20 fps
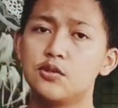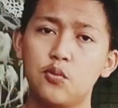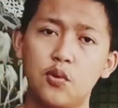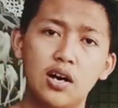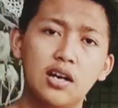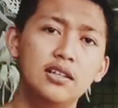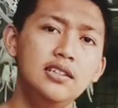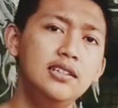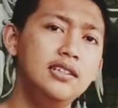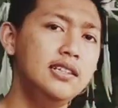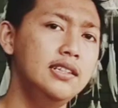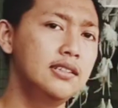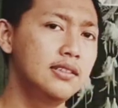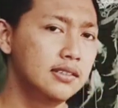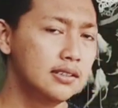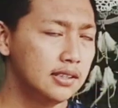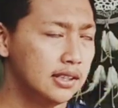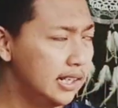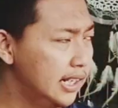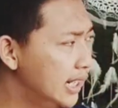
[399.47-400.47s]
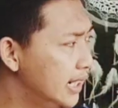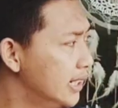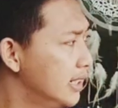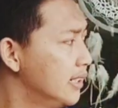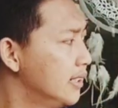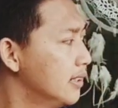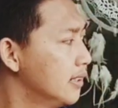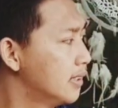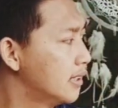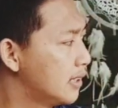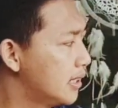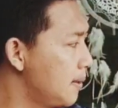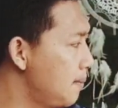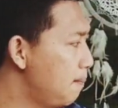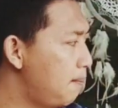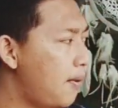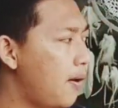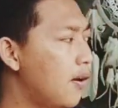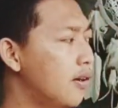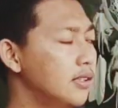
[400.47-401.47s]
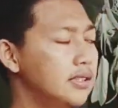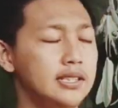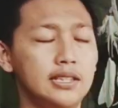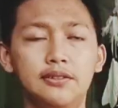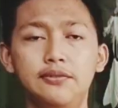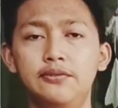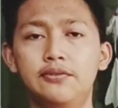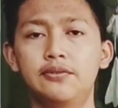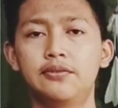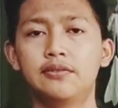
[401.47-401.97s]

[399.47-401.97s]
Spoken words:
one, in comparative,